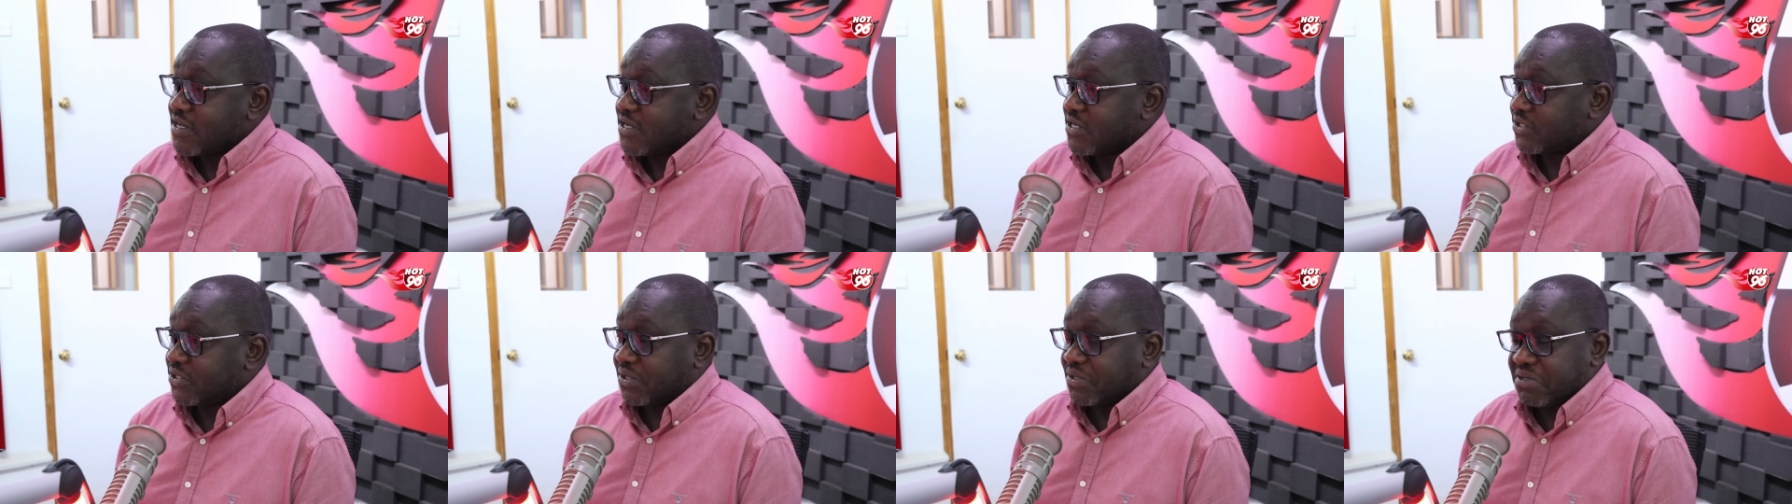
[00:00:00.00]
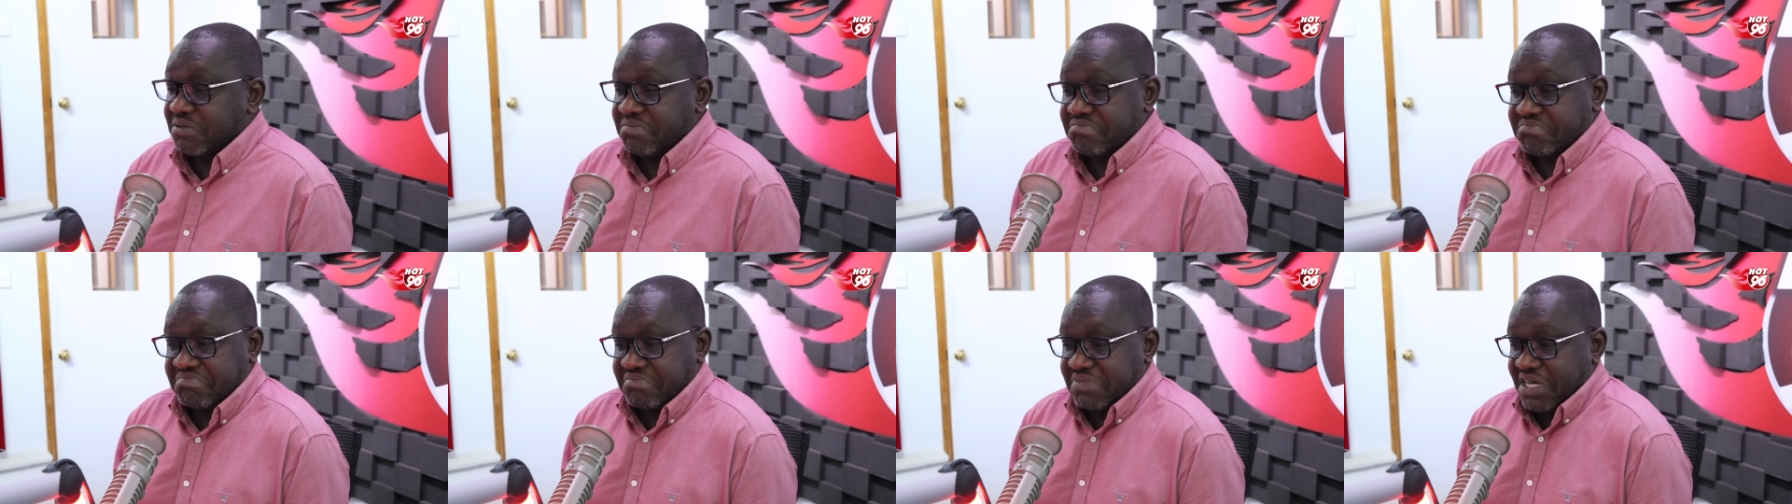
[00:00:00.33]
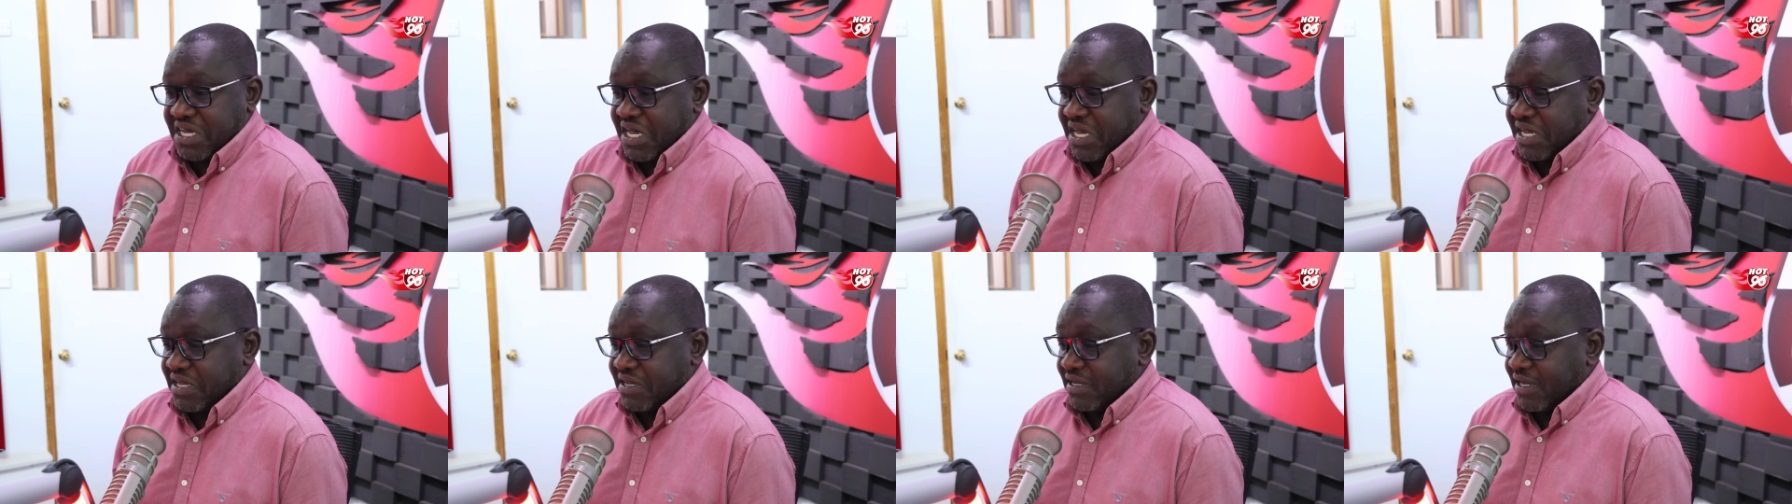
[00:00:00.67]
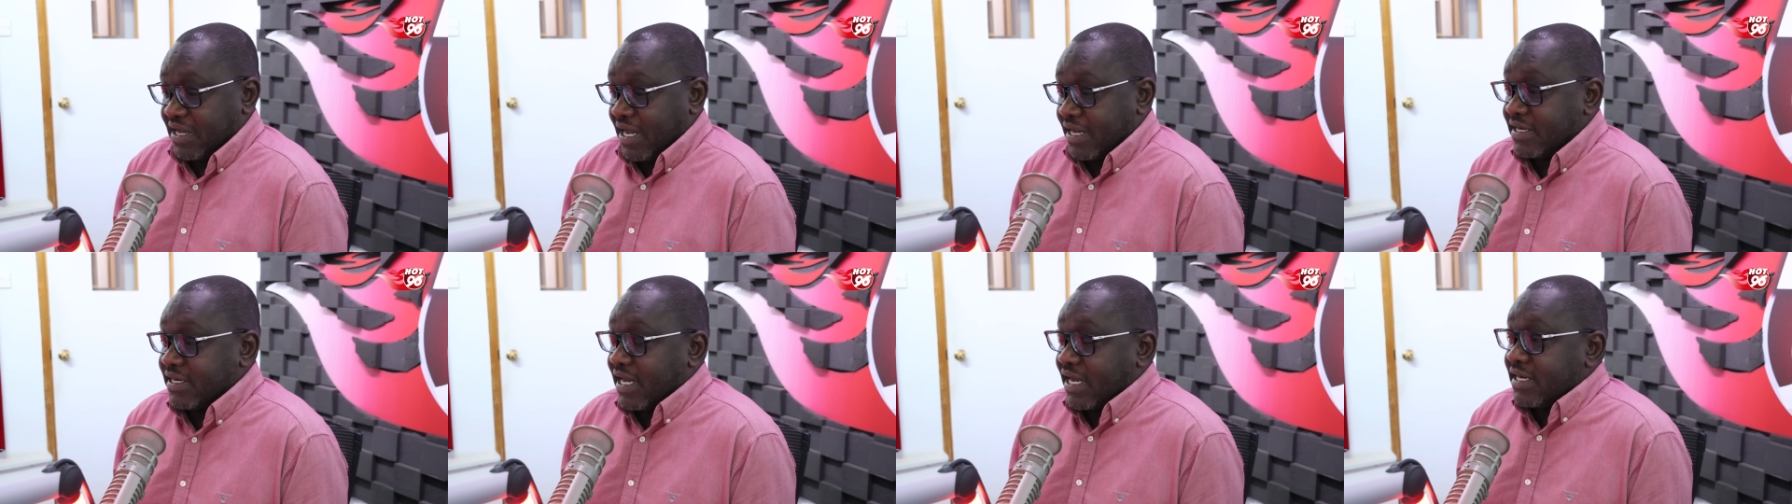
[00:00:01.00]
So, uh,
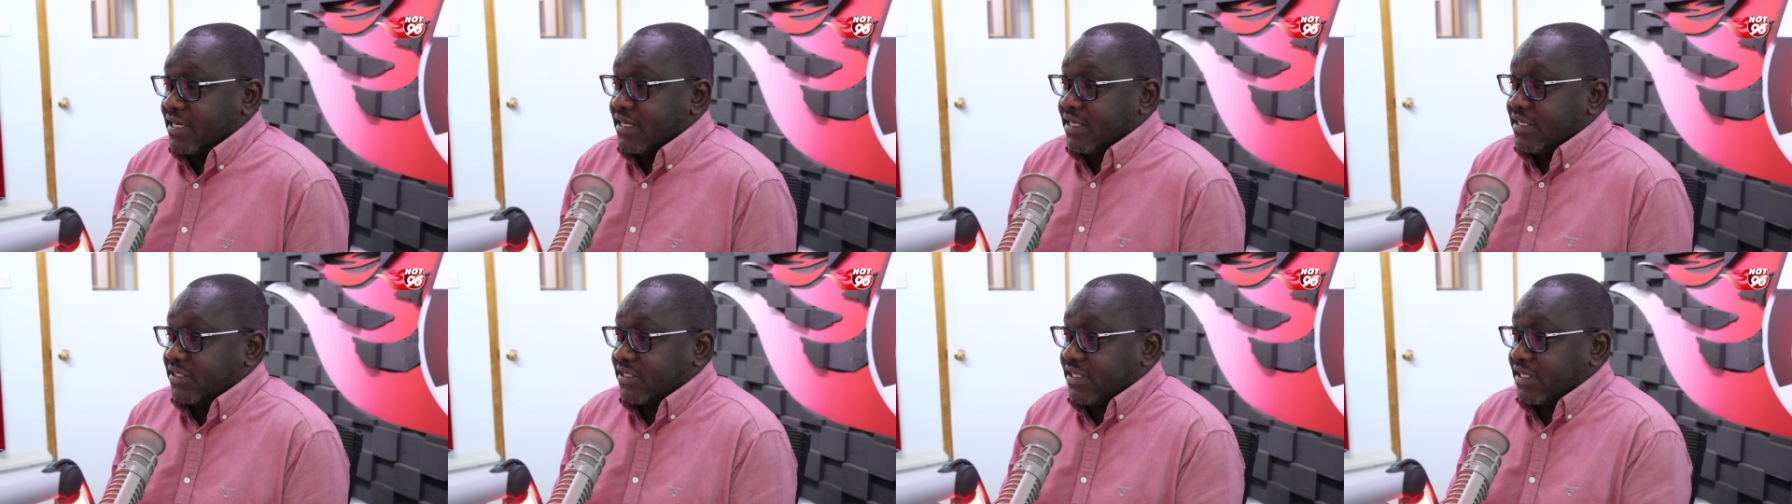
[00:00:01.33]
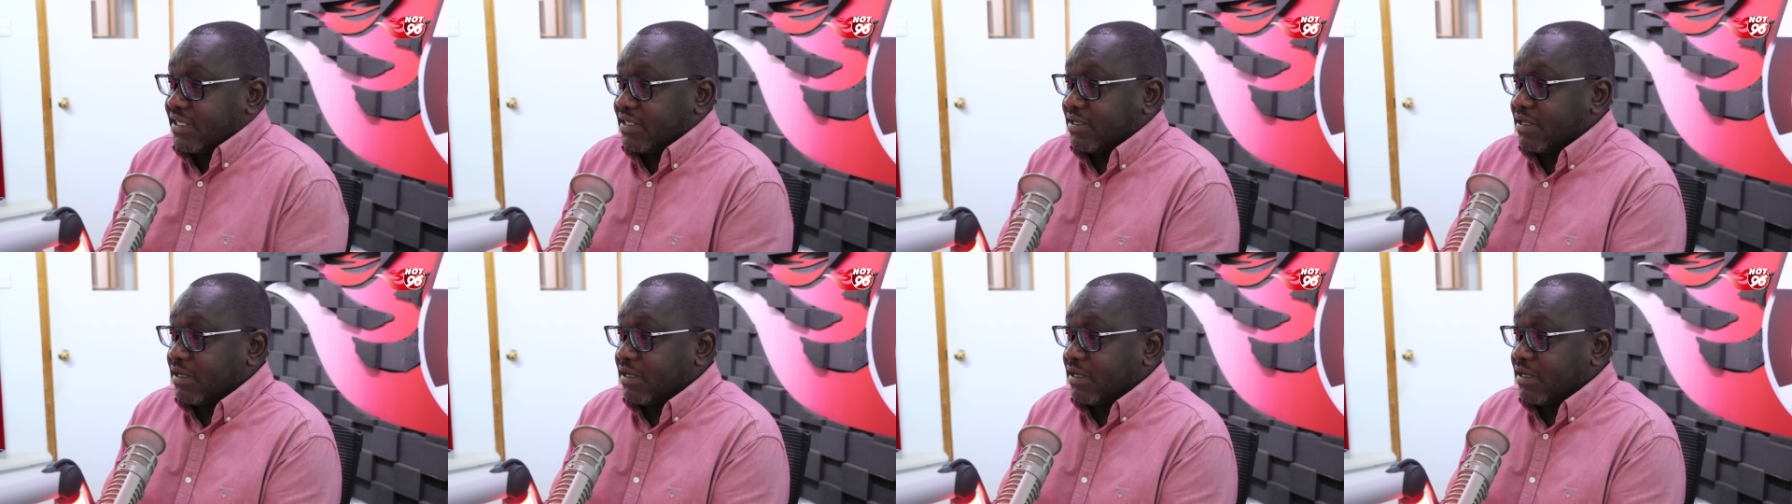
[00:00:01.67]
and and you see,